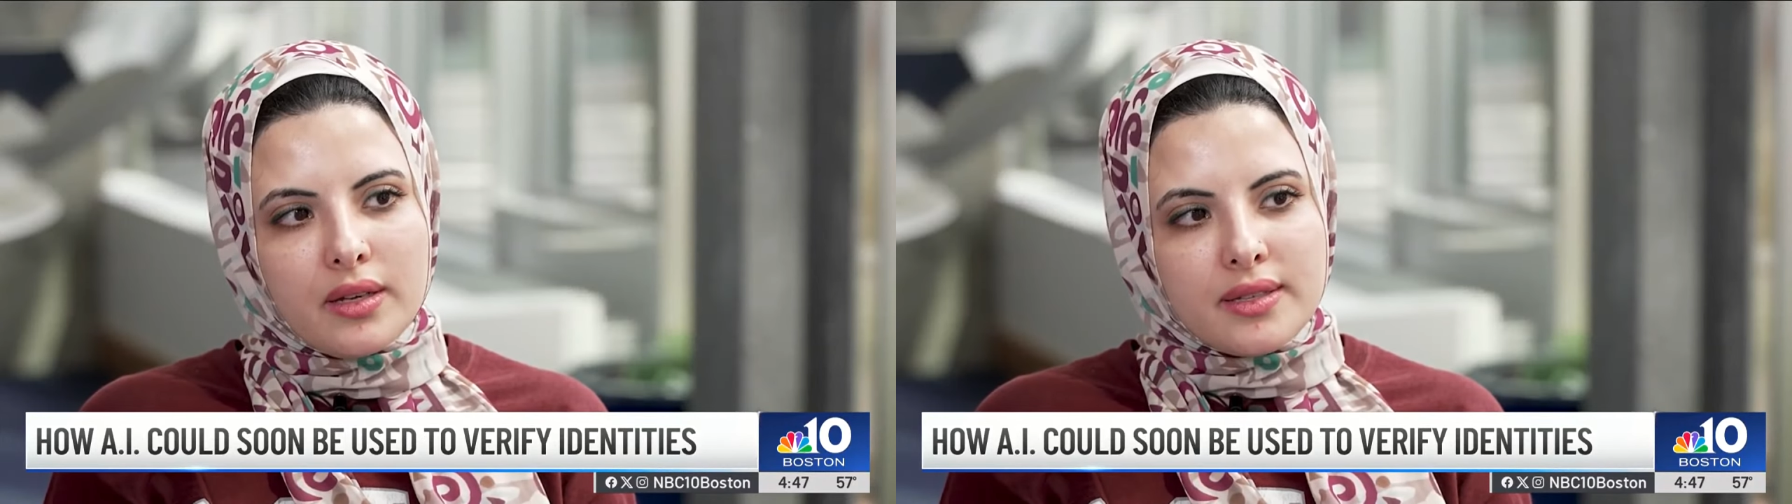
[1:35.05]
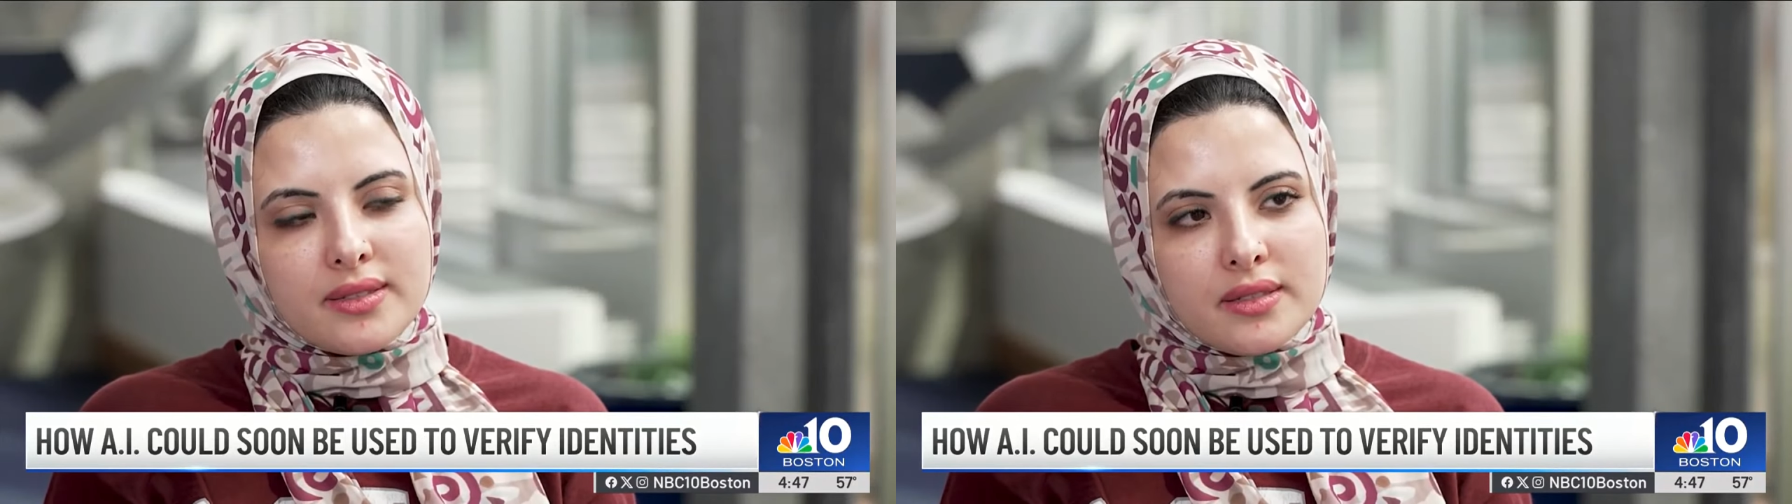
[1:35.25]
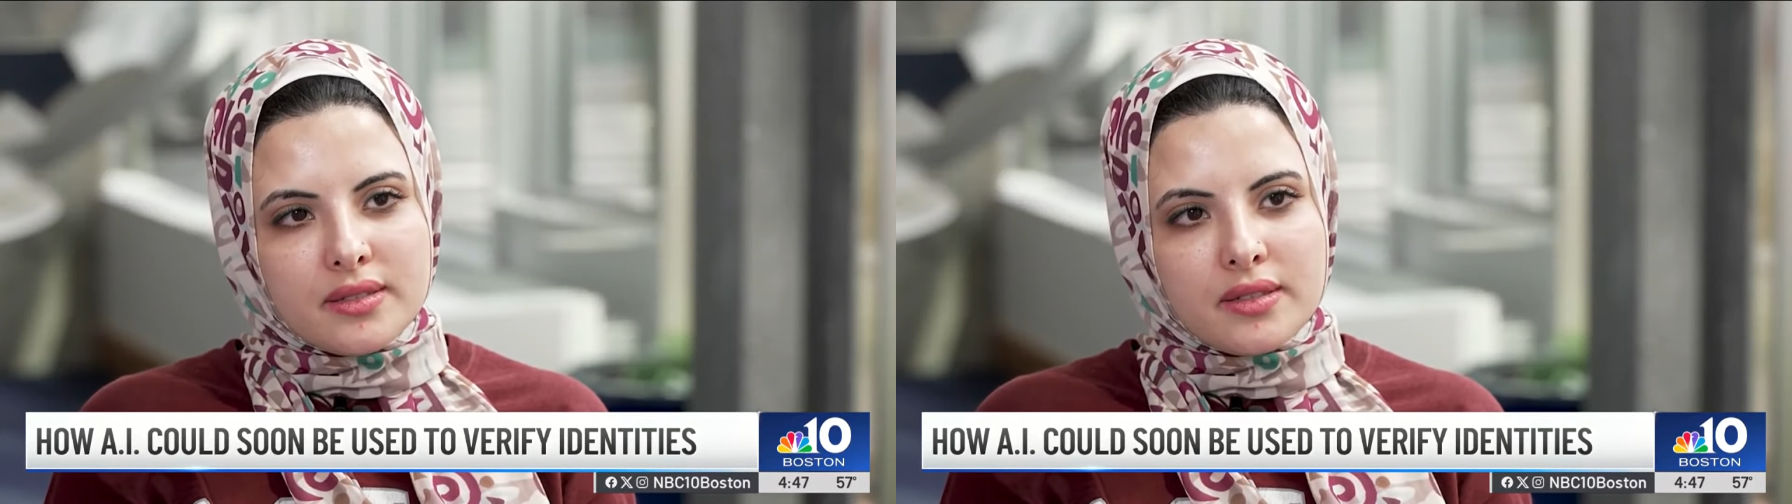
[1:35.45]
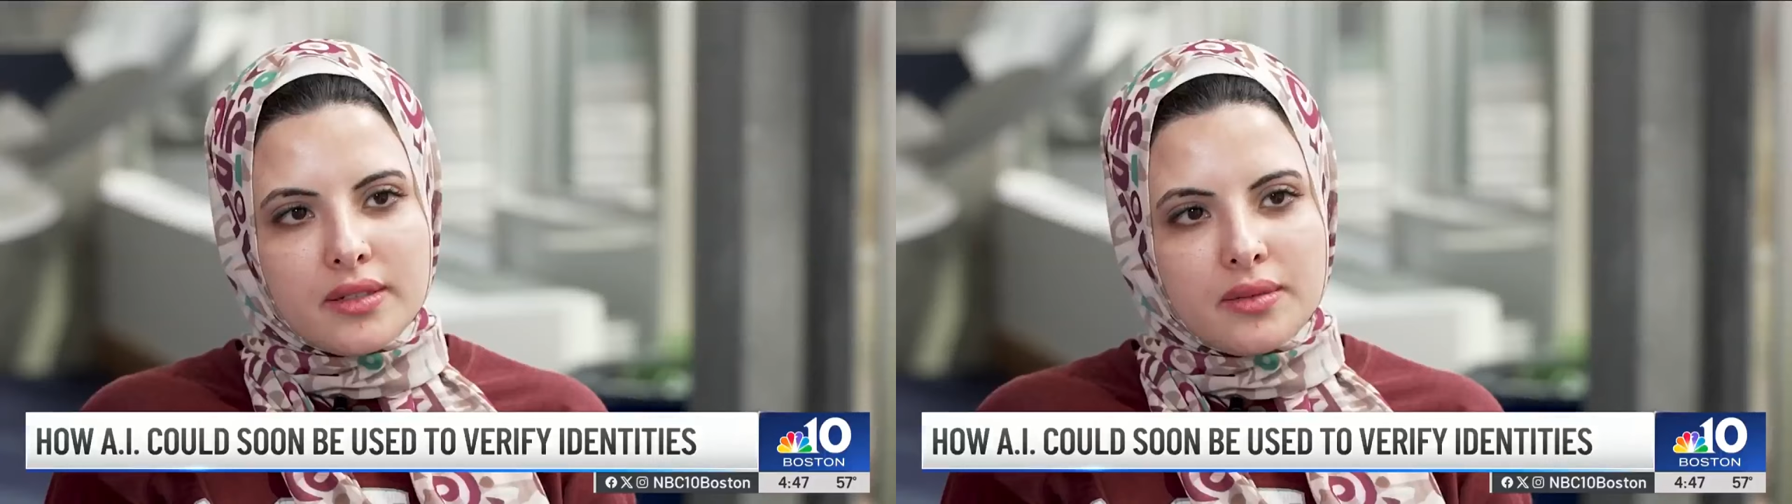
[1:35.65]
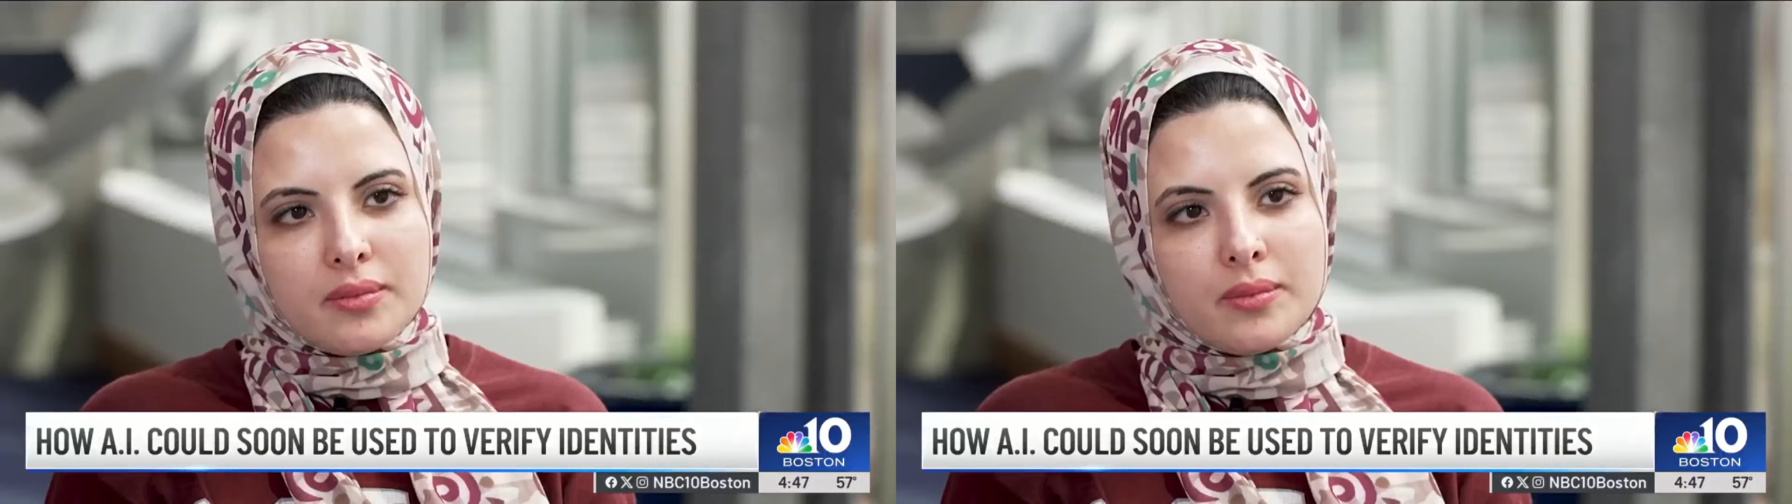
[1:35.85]
a
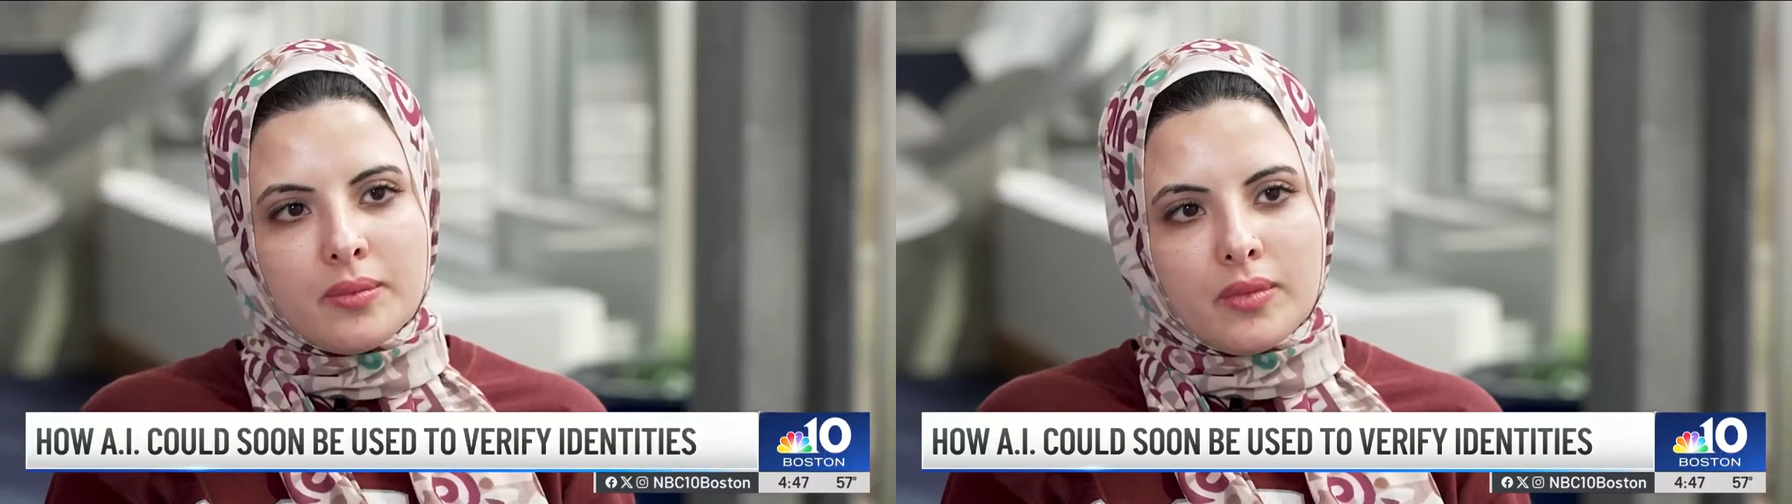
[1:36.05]
system